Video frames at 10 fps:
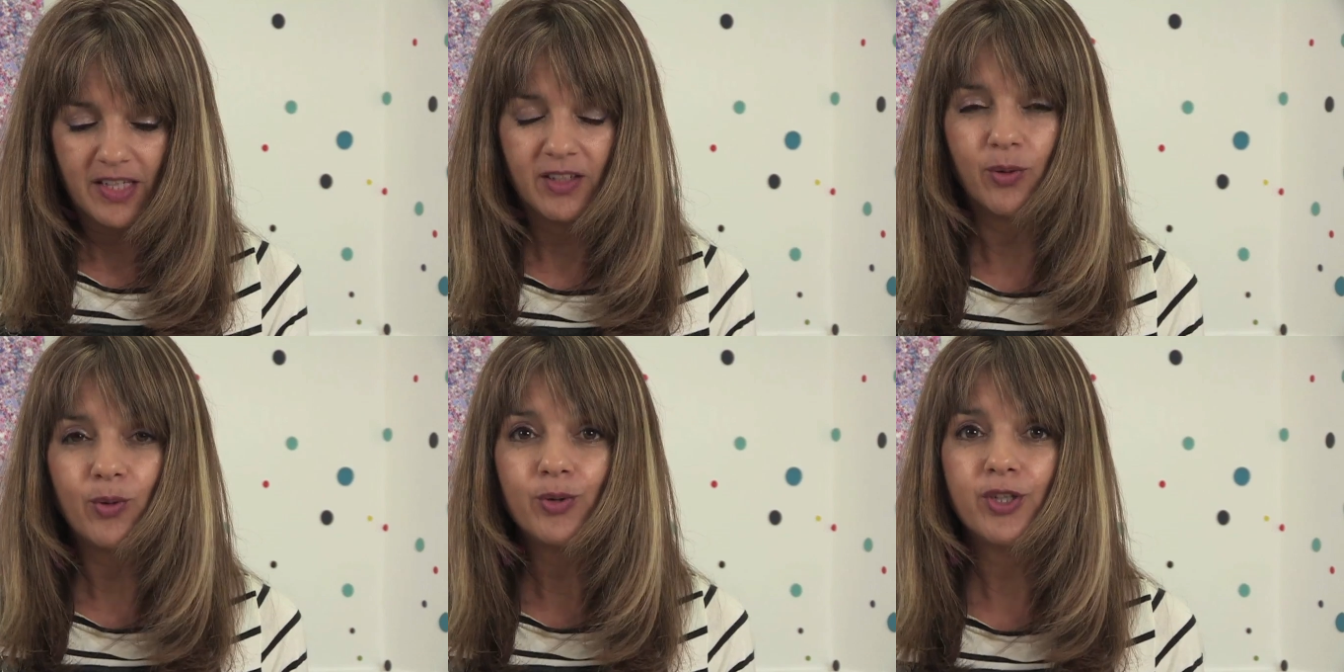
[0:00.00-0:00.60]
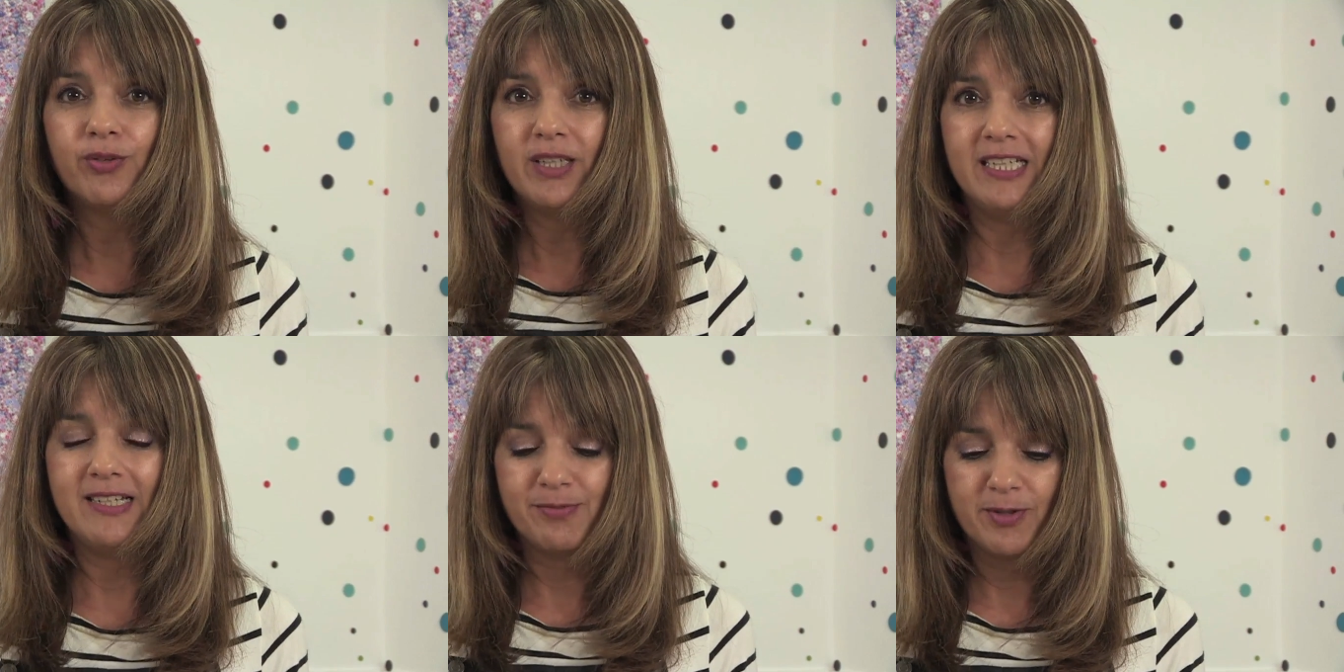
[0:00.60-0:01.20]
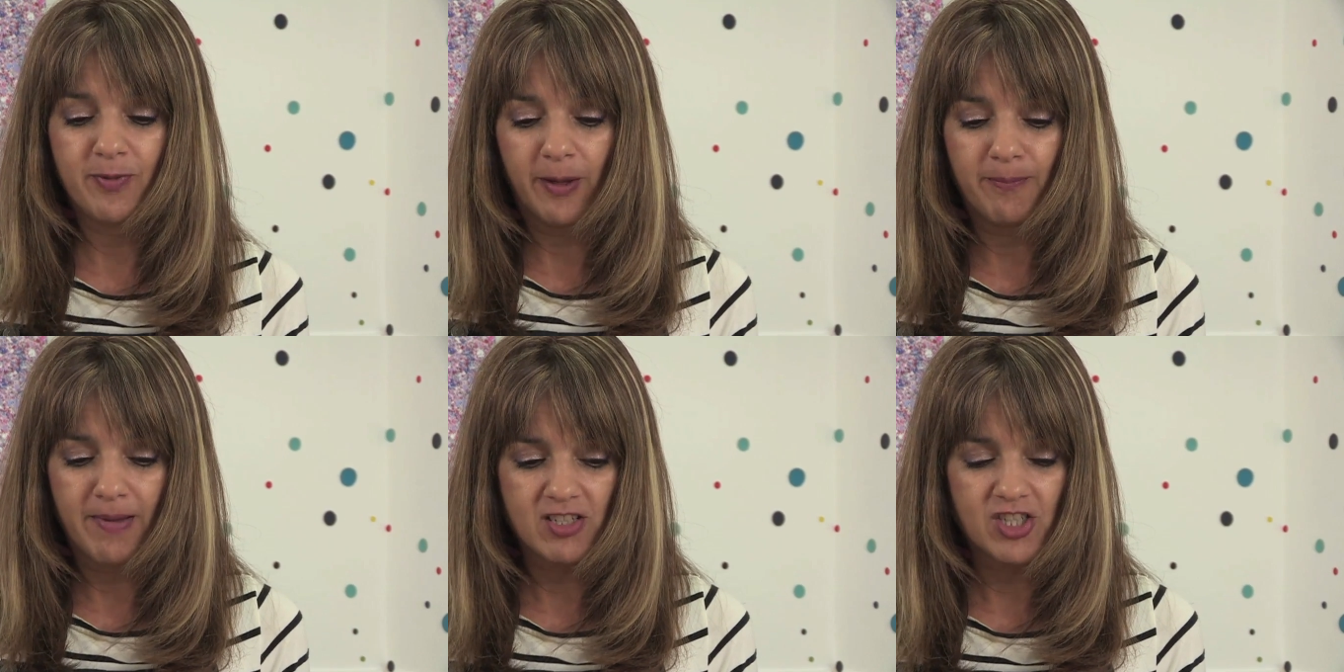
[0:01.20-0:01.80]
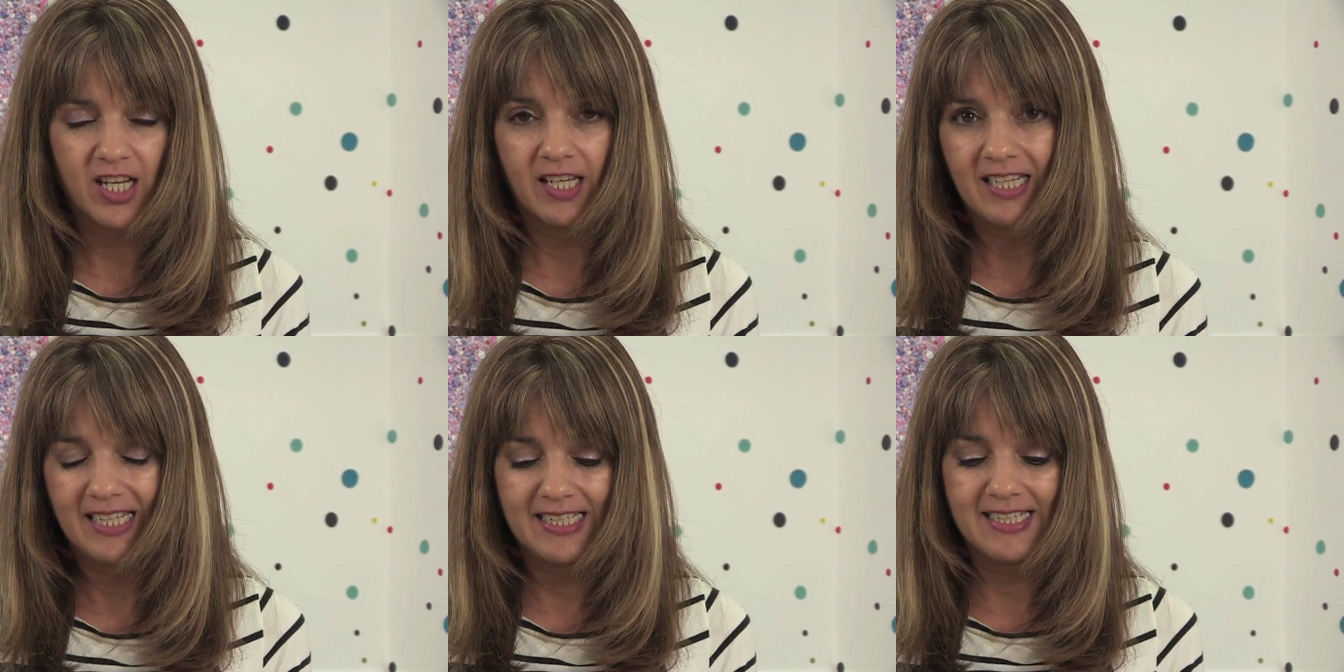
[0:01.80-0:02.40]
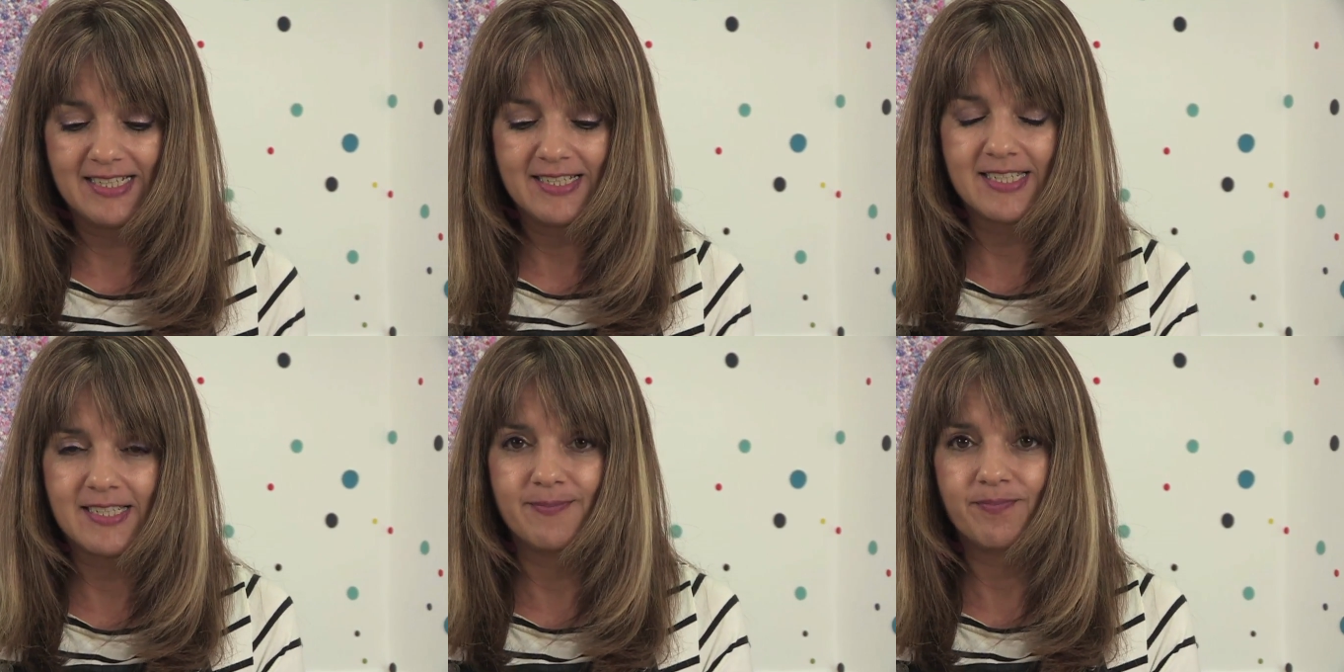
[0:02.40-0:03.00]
And all you need for paper mache is